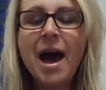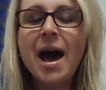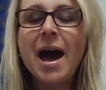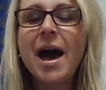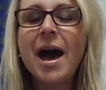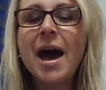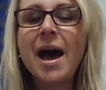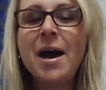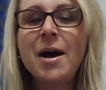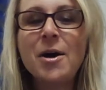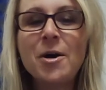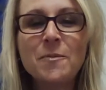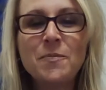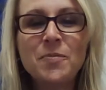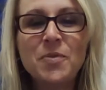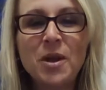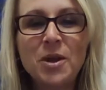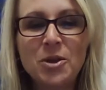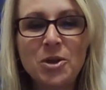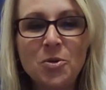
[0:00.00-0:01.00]
I hope
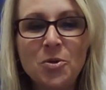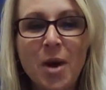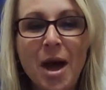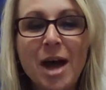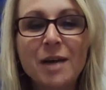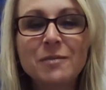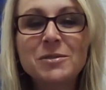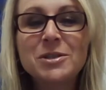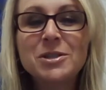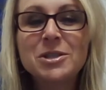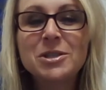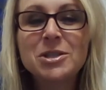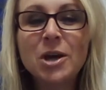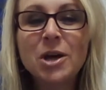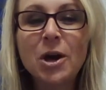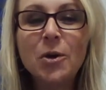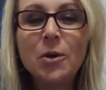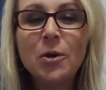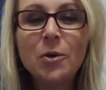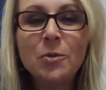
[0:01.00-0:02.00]
that you have
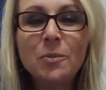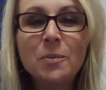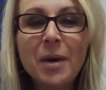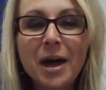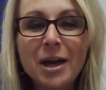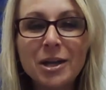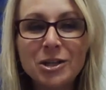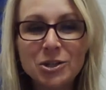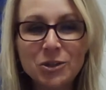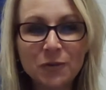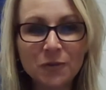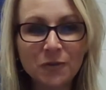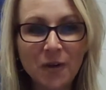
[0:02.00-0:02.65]
so much